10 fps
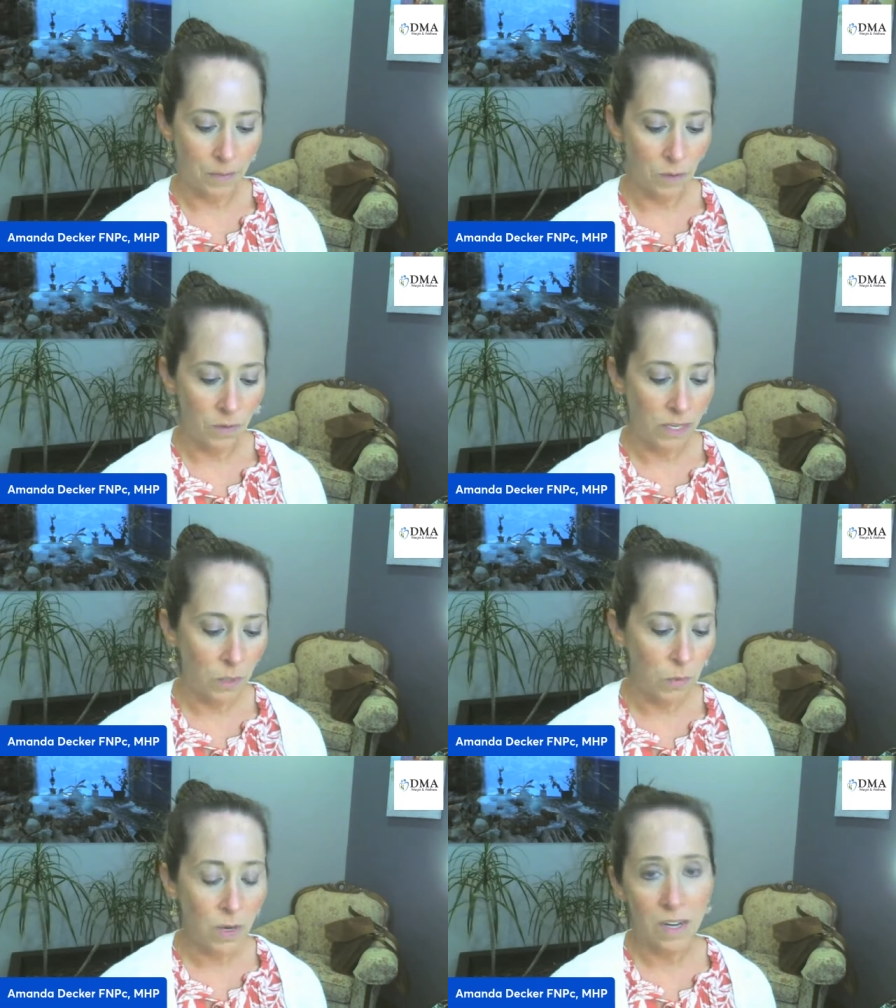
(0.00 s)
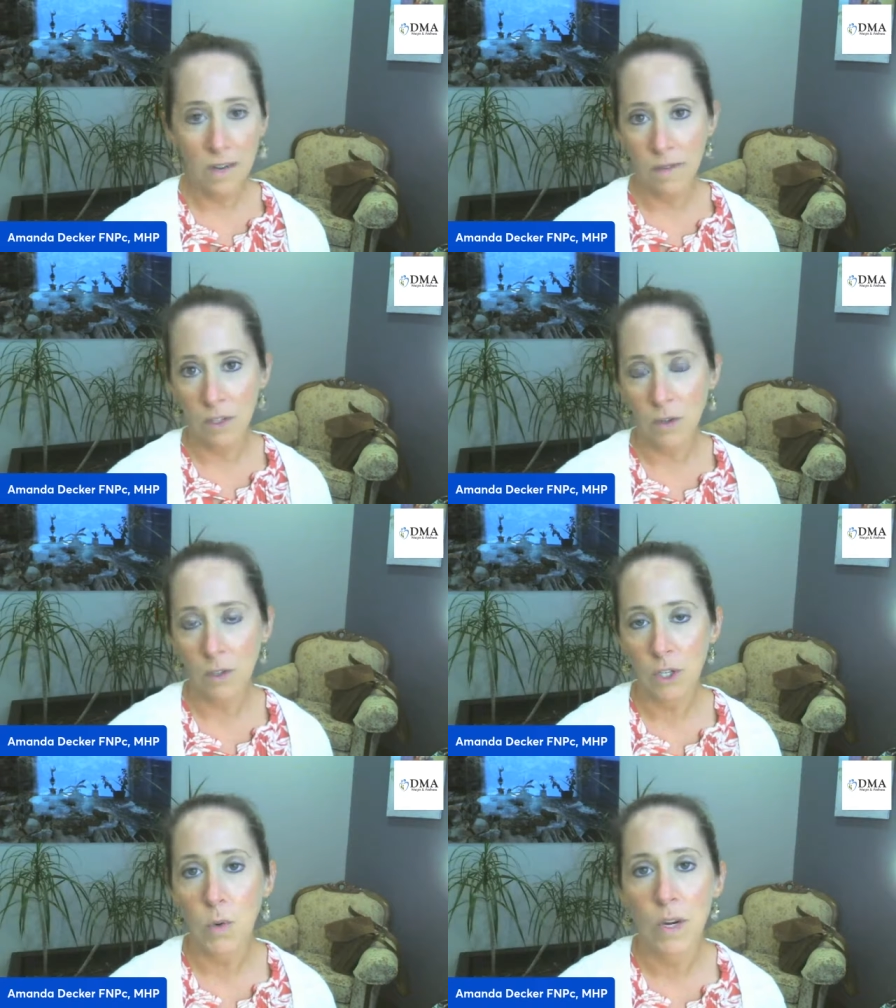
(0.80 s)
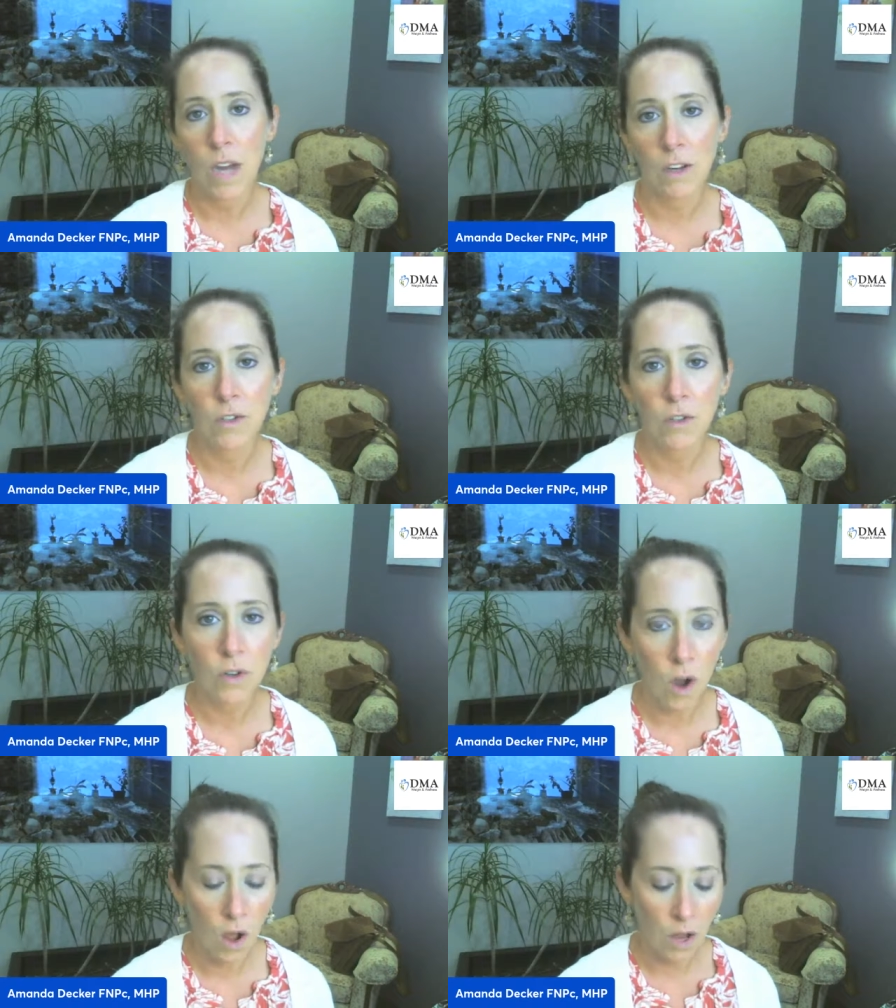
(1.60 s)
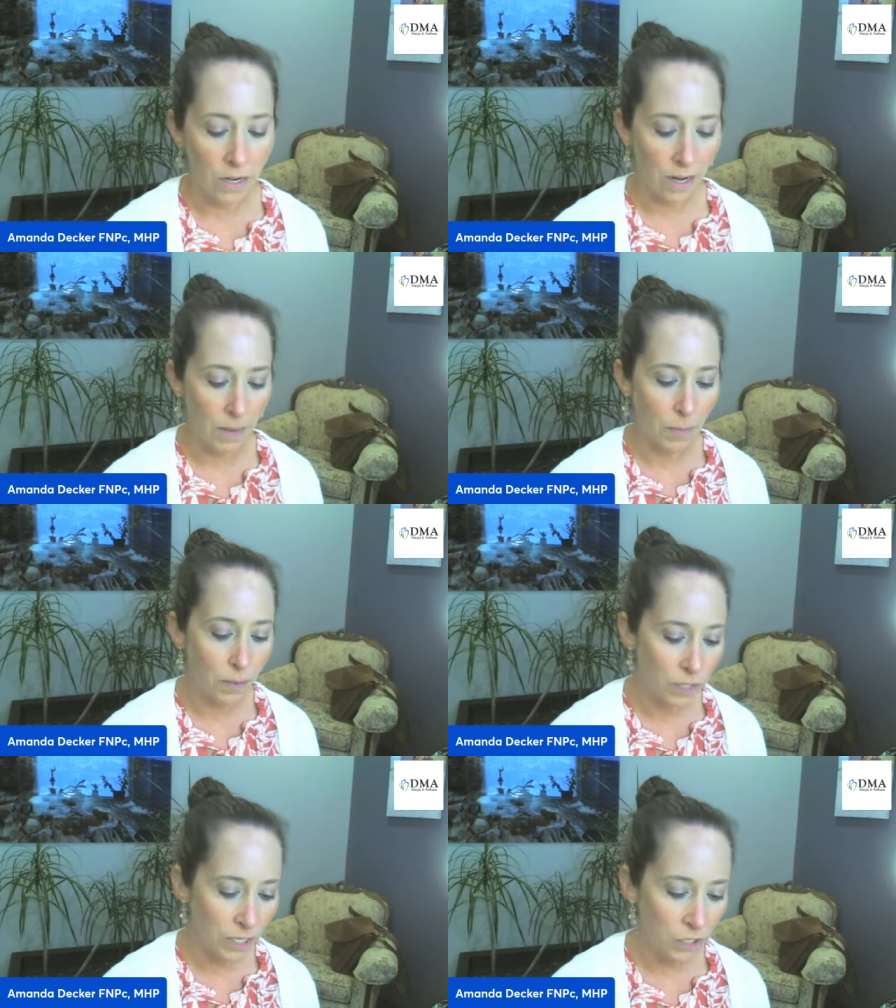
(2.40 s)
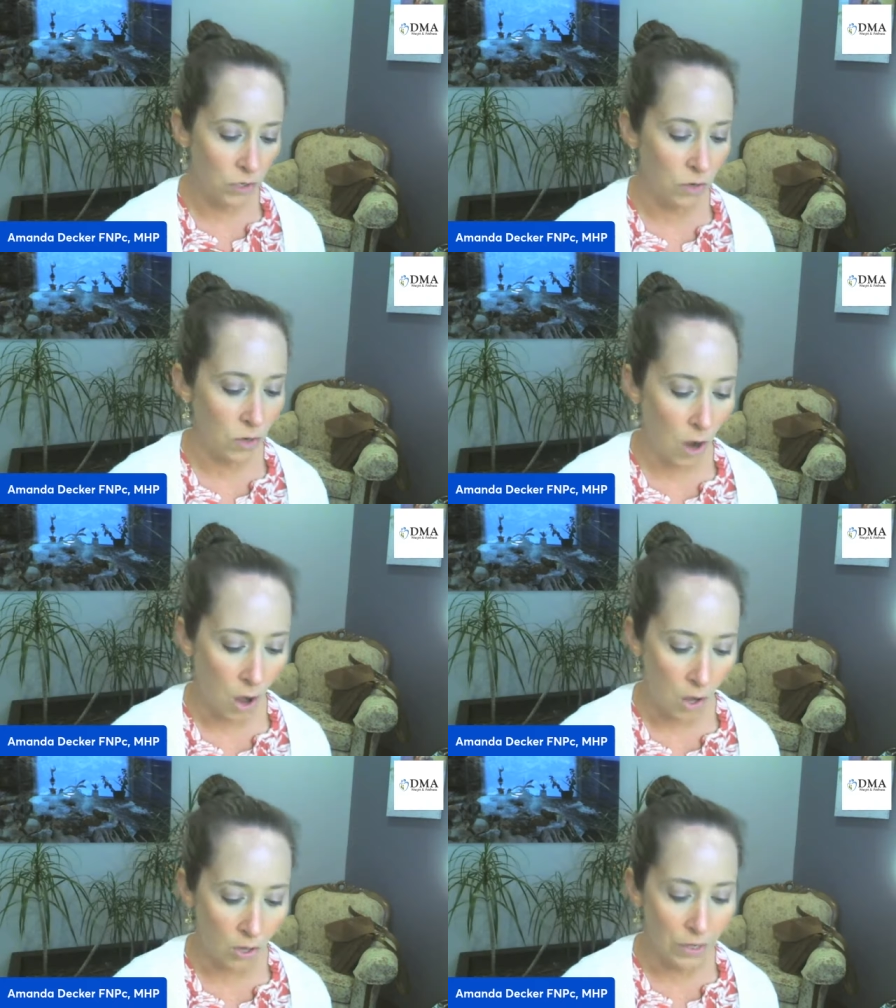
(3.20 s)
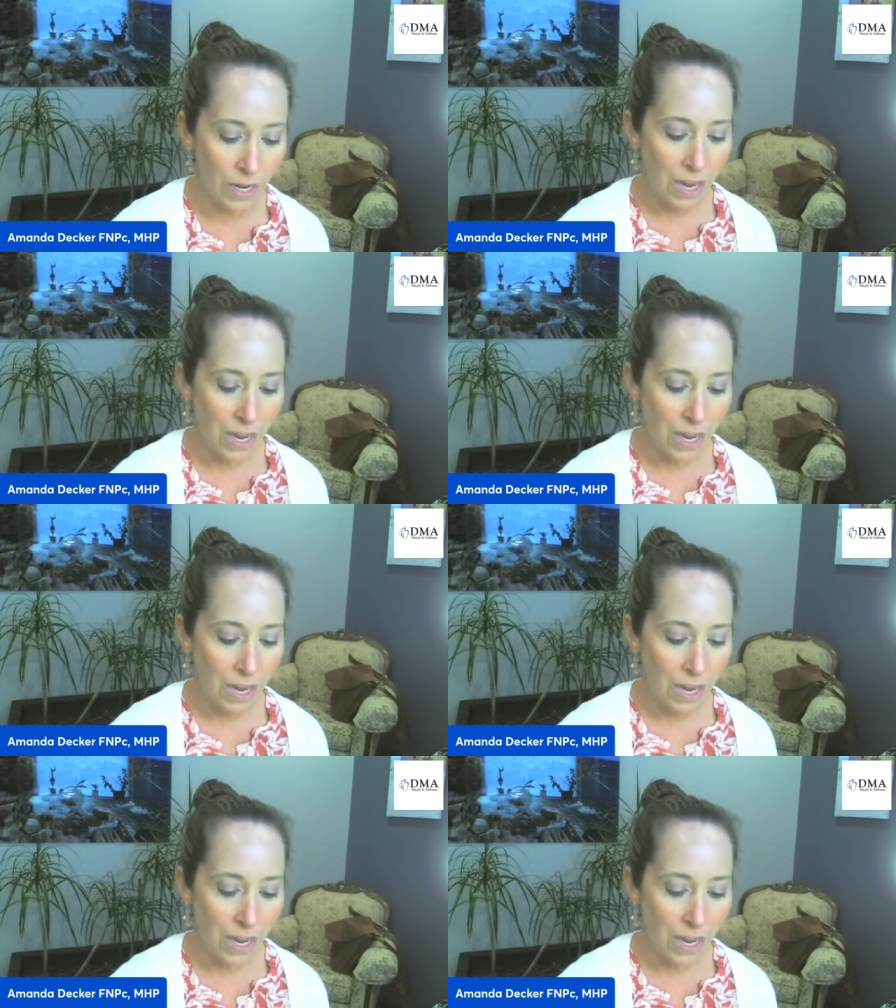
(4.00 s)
So these were individuals who had undergone a procedure called